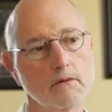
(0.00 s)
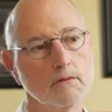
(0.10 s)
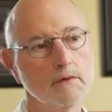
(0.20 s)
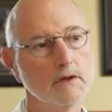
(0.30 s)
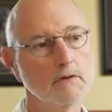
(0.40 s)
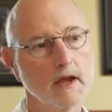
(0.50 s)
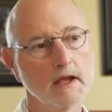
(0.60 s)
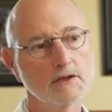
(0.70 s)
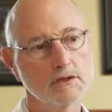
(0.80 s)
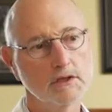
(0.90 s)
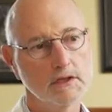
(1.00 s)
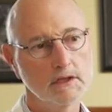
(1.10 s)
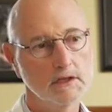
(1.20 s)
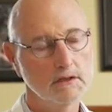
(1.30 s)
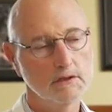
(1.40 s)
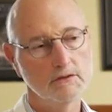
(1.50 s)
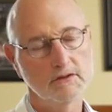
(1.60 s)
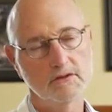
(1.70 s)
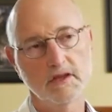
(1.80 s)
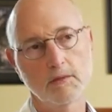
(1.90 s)
we gradually use a
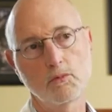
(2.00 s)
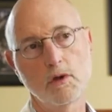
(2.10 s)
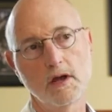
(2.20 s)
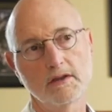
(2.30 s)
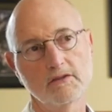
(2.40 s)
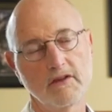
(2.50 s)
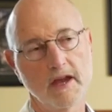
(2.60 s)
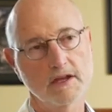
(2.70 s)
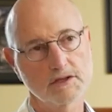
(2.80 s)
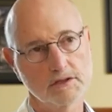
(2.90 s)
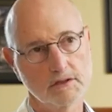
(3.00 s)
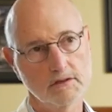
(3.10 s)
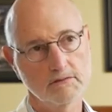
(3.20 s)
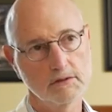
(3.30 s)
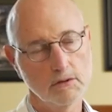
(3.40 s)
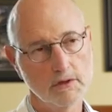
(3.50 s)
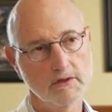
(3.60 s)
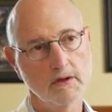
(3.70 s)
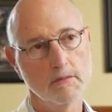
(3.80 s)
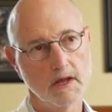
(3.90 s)
stepwise fashion of lowering
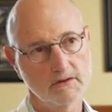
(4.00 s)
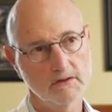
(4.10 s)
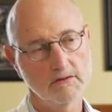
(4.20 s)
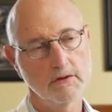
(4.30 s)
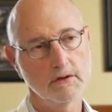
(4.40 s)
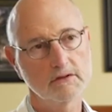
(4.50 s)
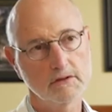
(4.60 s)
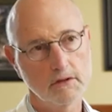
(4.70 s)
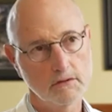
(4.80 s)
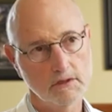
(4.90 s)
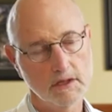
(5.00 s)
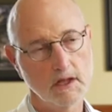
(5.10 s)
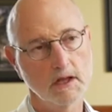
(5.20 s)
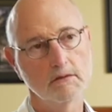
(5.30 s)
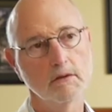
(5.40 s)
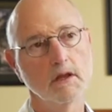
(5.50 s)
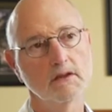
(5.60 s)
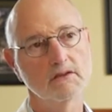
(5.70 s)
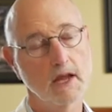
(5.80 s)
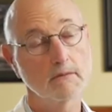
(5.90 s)
their medicine very slowly and
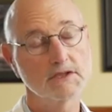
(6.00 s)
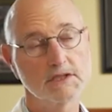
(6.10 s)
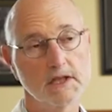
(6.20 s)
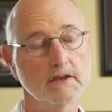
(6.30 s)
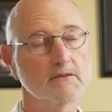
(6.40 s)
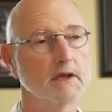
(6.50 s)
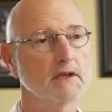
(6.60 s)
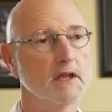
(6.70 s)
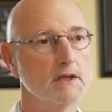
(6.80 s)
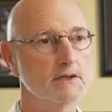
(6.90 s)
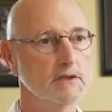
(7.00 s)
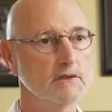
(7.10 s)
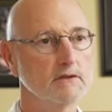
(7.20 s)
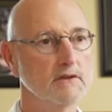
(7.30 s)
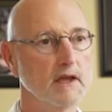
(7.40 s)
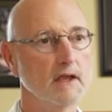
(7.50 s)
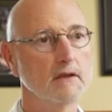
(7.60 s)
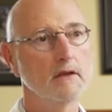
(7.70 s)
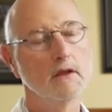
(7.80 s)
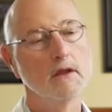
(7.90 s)
establishing expectations
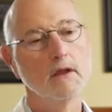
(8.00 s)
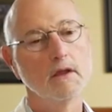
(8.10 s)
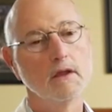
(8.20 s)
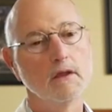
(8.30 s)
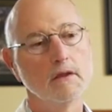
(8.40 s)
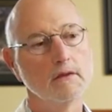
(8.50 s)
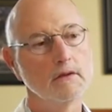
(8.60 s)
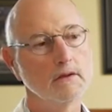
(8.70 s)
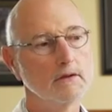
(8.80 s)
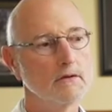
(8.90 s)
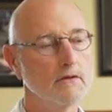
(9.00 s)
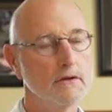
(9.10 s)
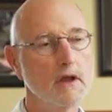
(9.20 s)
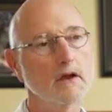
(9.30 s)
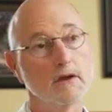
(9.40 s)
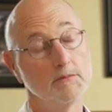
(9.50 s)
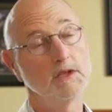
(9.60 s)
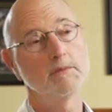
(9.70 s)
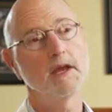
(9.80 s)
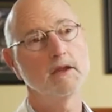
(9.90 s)
that they're not going to be
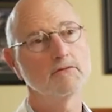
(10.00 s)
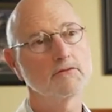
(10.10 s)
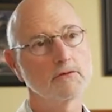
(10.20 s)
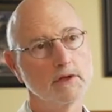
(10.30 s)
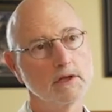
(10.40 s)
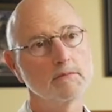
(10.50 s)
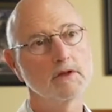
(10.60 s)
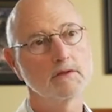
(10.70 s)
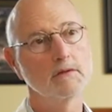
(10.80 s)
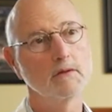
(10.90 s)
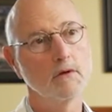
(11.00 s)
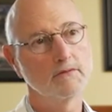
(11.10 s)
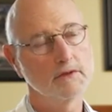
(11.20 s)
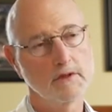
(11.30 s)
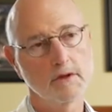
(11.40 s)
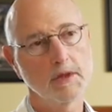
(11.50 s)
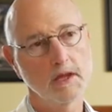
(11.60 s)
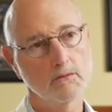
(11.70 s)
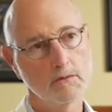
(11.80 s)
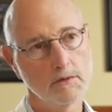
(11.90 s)
pain-free, but hopefully their
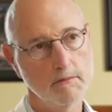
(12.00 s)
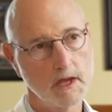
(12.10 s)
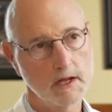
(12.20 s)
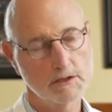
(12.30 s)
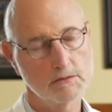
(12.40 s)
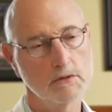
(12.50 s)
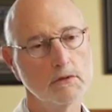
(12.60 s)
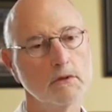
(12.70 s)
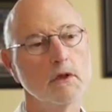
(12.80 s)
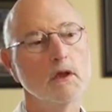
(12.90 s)
pain will be manageable.